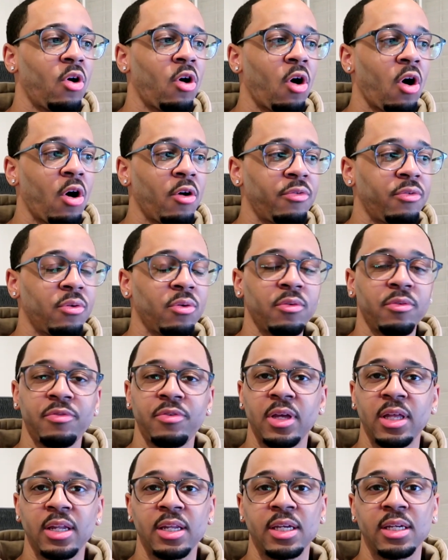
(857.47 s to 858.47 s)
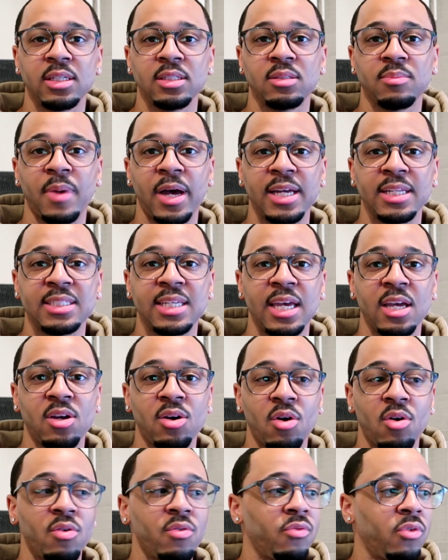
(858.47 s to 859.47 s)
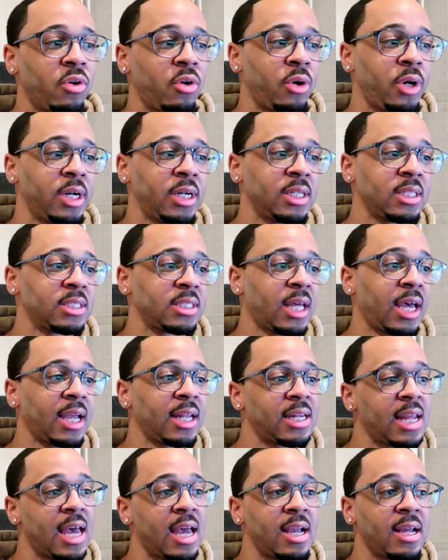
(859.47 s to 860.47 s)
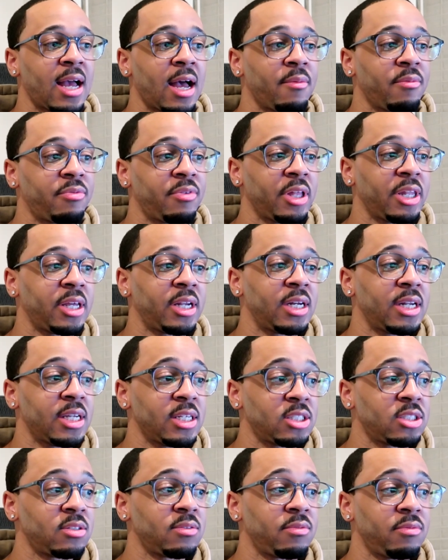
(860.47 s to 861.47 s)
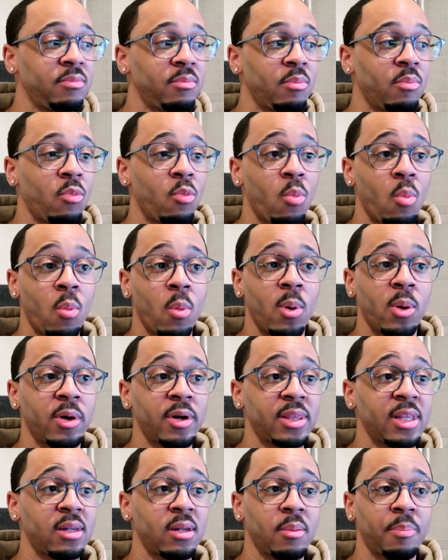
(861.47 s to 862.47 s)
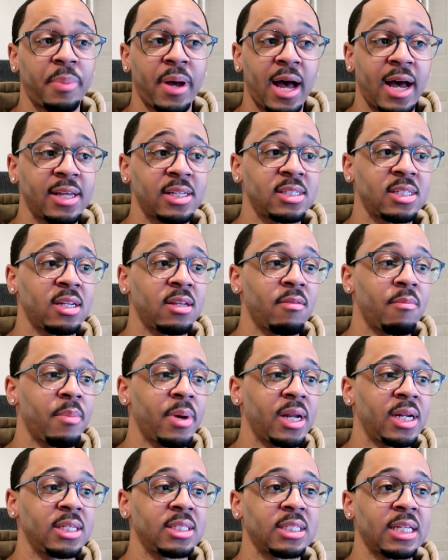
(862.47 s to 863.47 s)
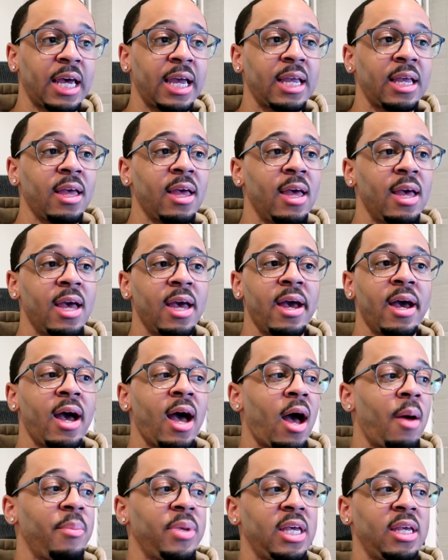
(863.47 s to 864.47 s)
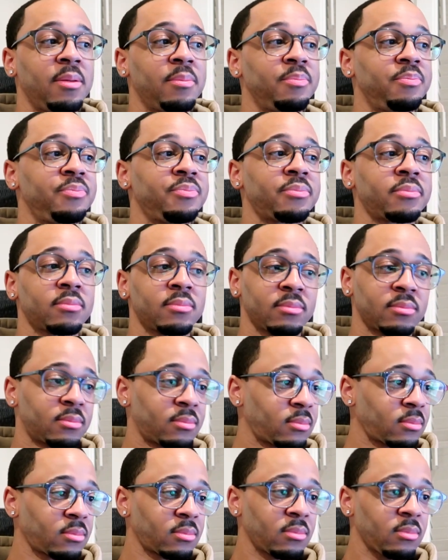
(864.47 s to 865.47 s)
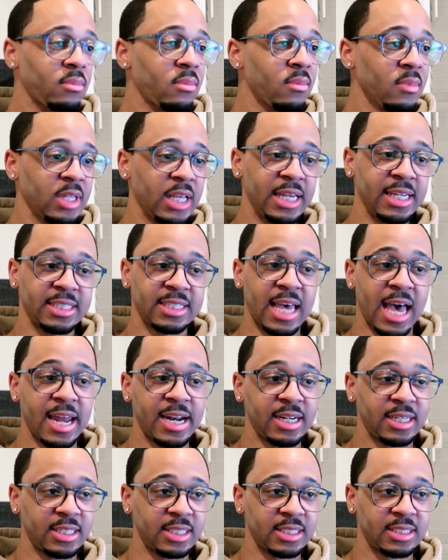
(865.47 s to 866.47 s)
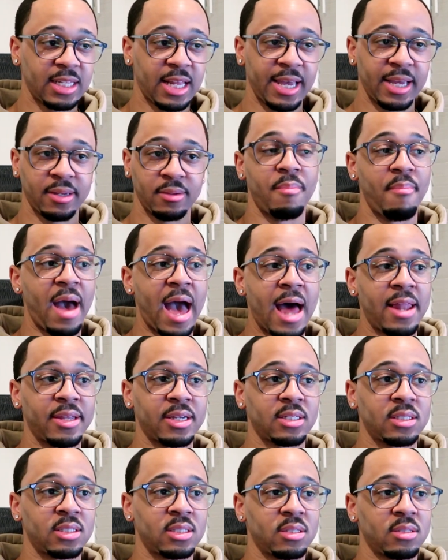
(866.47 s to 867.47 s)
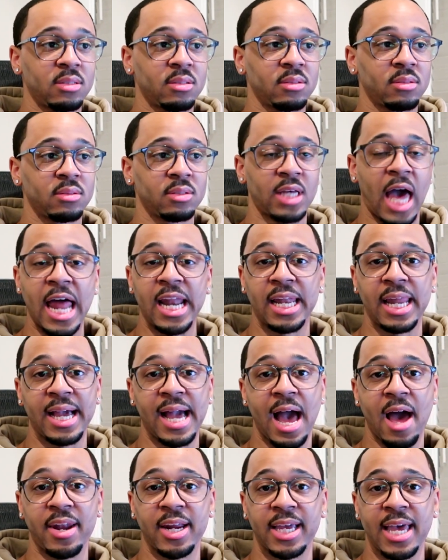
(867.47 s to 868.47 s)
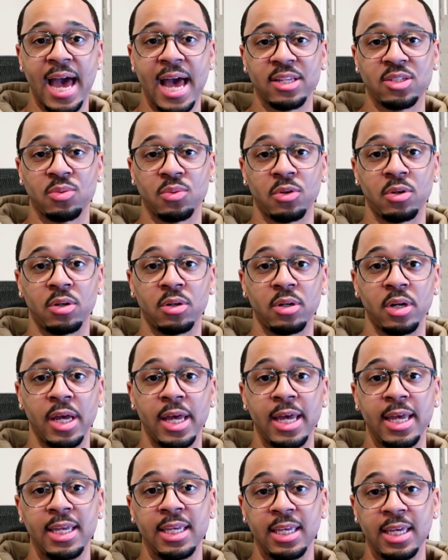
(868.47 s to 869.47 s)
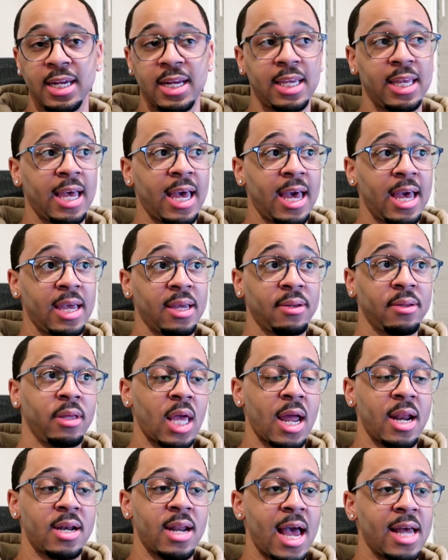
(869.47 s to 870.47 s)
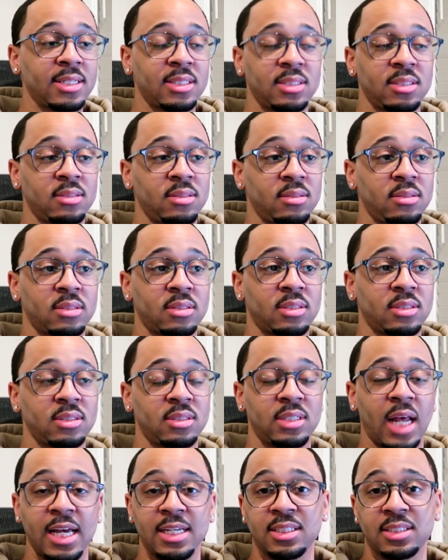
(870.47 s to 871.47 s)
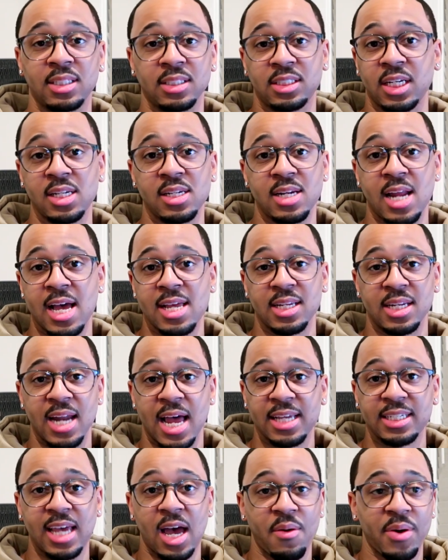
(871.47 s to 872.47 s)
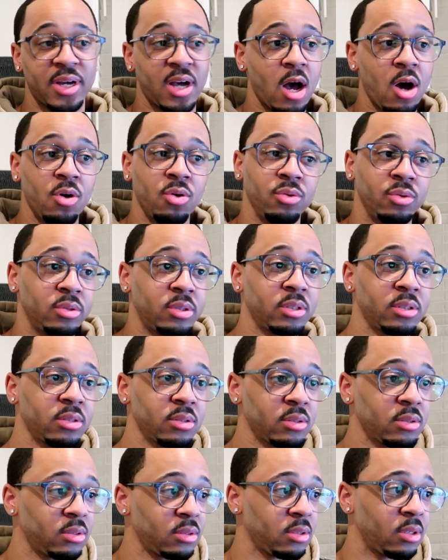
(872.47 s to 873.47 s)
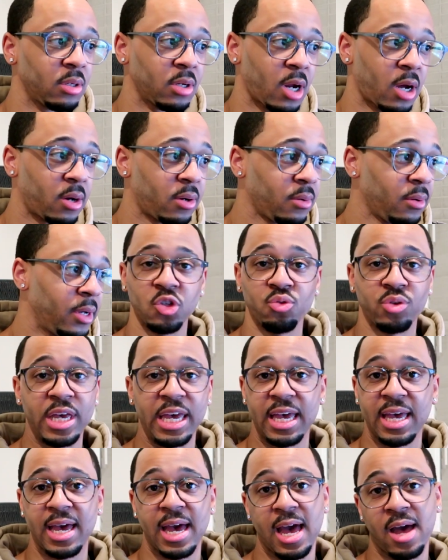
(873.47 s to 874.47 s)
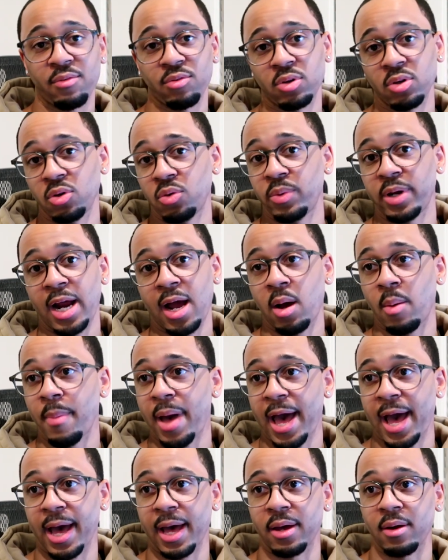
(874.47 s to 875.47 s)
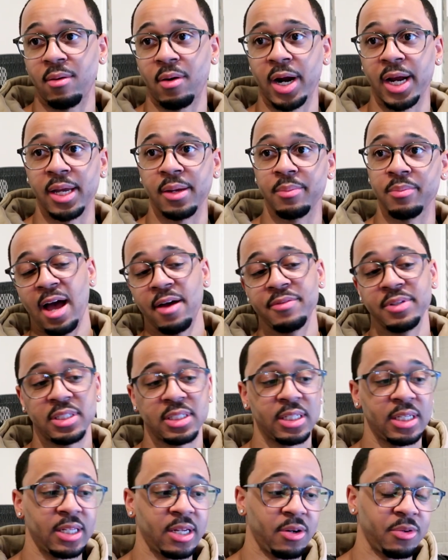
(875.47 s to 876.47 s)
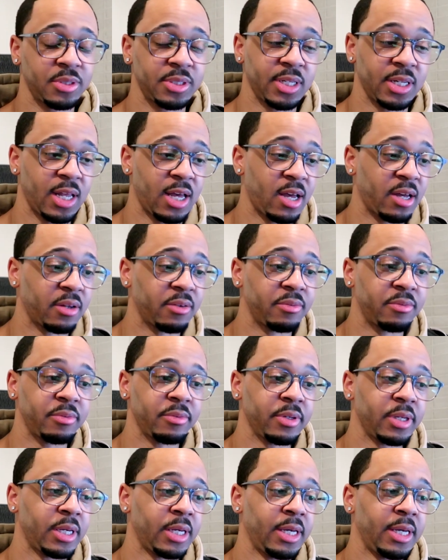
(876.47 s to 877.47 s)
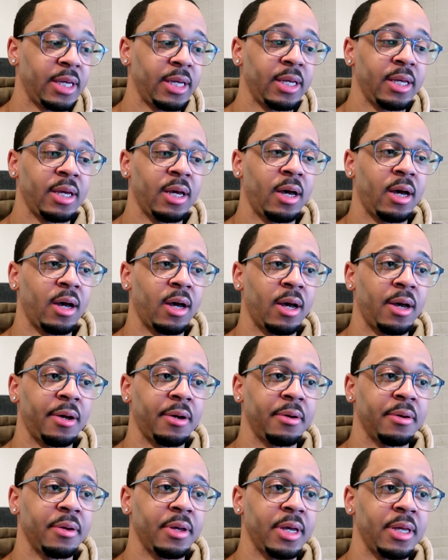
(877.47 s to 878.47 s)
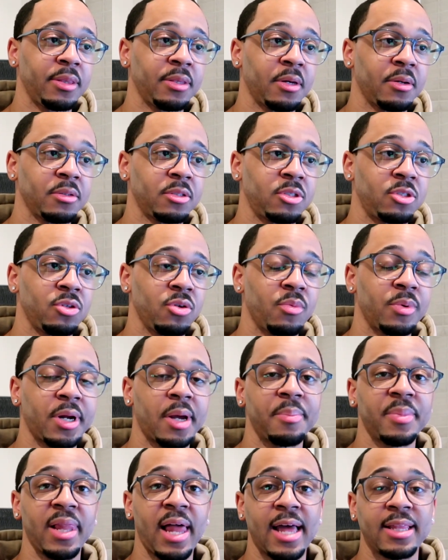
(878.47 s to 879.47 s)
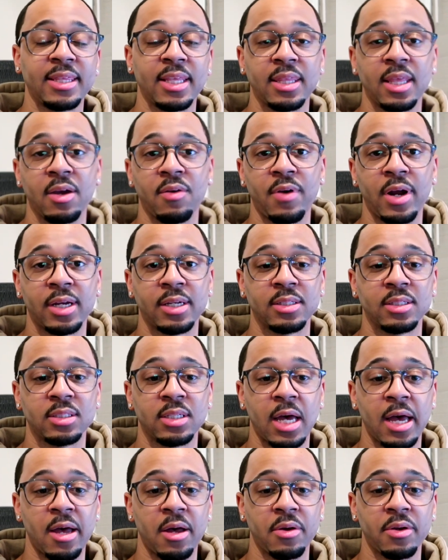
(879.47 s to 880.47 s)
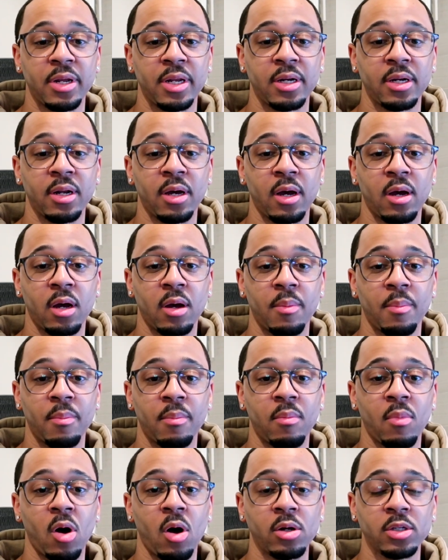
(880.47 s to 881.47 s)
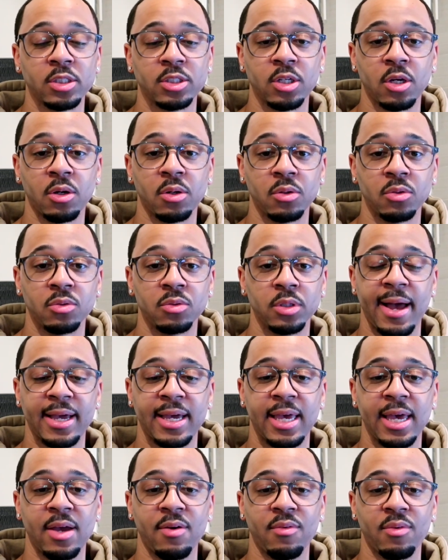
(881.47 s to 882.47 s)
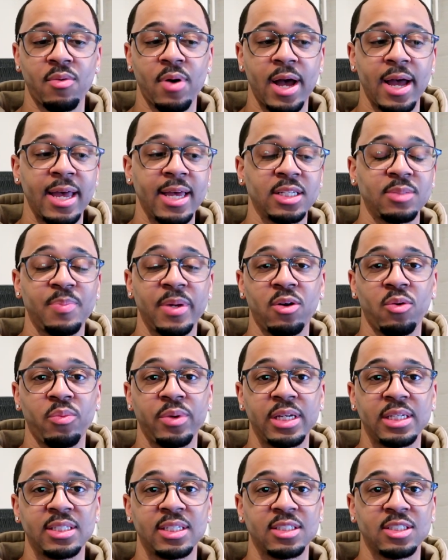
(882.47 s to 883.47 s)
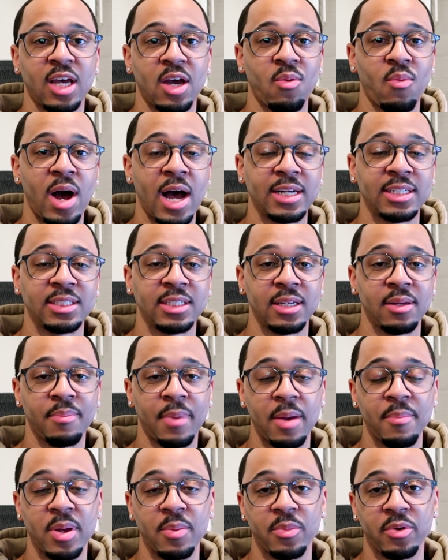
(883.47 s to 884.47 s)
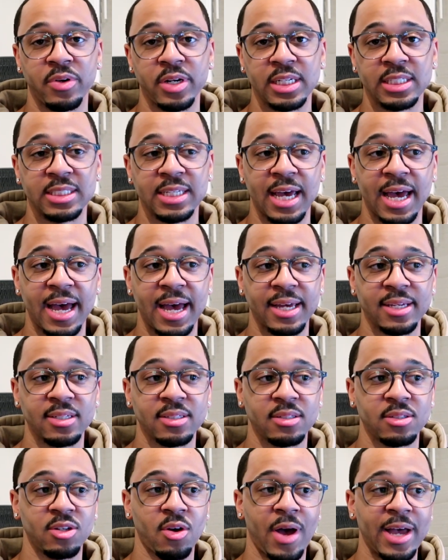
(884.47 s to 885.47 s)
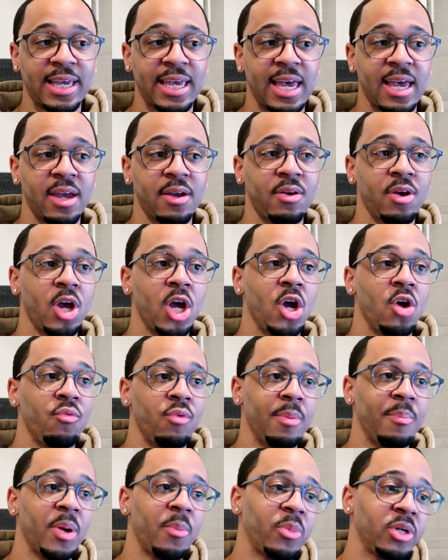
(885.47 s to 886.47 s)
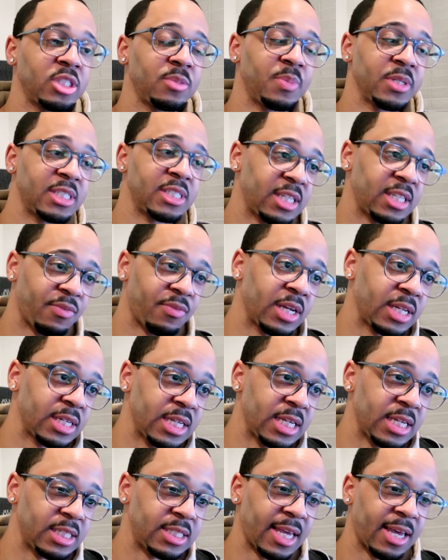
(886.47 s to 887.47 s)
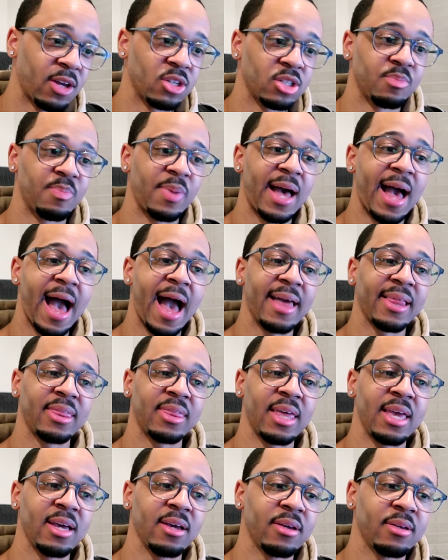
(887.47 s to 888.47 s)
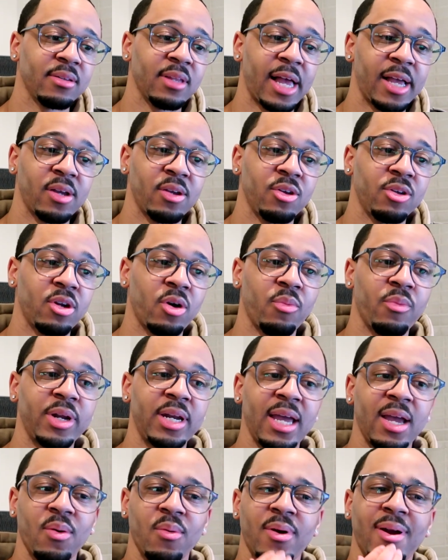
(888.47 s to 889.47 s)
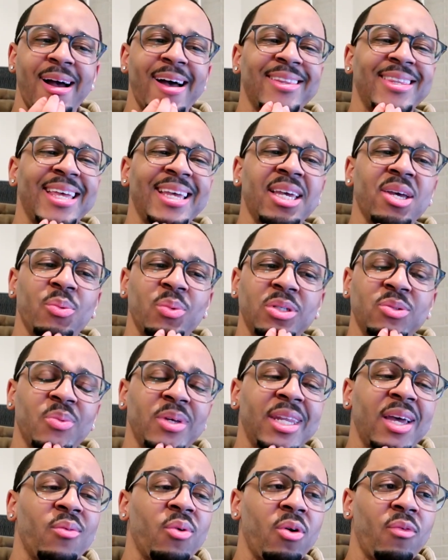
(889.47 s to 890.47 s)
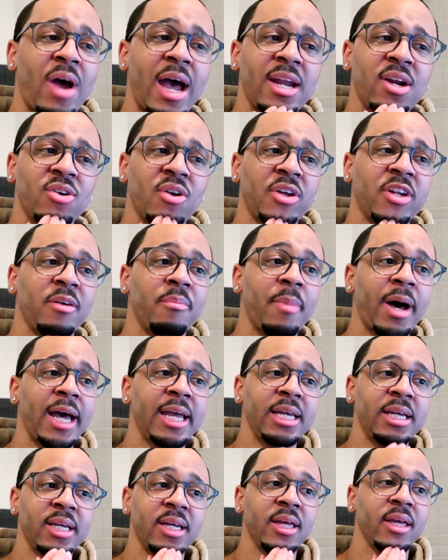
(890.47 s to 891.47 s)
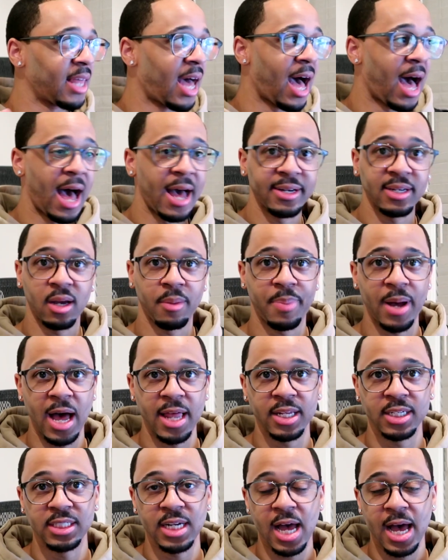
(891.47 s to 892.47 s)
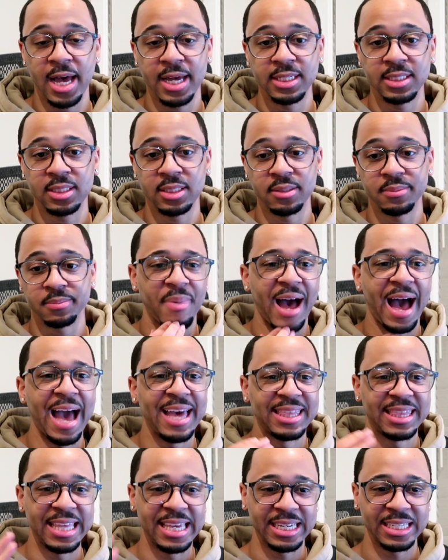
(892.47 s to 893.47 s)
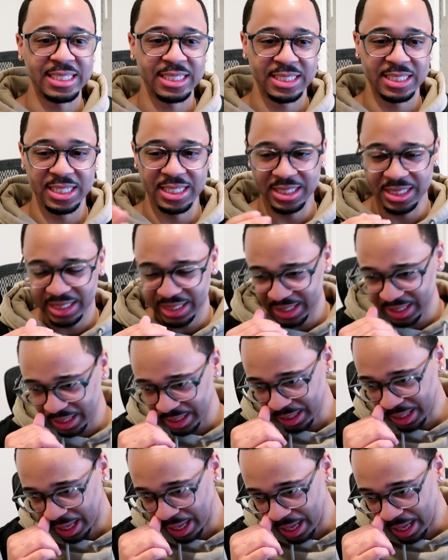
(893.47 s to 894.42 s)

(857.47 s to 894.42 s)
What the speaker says: awful feelings might take over. And it's like, dang, I'm feeling this more than the positive. But it's like, I mean, it's kind of just like the balance, kind of like how the cats were yin and yang. That's the shit. That's how it goes, you know. You can't have good without bad, right? Obviously there was love in those two, and I'm glad that they reconciled. And also, I can't quite, it's been a week since I watched it, my memory's ass, so I can't remember specific details, but I think, like, you know, when they were, I think it was when they were riding on the bike, the aunt apologized, but I think she's,